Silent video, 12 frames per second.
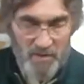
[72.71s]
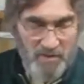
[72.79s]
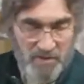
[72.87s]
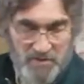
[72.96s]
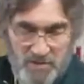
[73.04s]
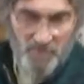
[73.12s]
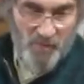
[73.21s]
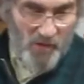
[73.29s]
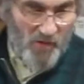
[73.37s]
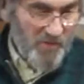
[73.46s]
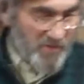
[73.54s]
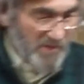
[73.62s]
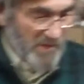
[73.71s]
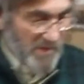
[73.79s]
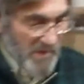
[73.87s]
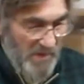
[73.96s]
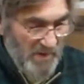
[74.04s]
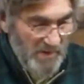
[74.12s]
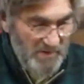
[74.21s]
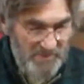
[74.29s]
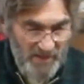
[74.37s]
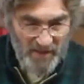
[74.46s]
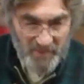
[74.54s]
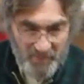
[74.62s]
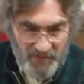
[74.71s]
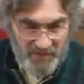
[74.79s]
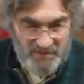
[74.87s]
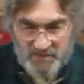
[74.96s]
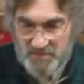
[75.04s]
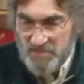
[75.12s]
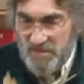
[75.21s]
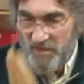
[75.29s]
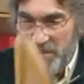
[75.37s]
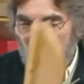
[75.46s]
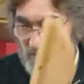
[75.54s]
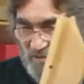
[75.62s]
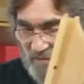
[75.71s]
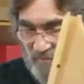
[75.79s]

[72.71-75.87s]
These are both side pieces. There are actually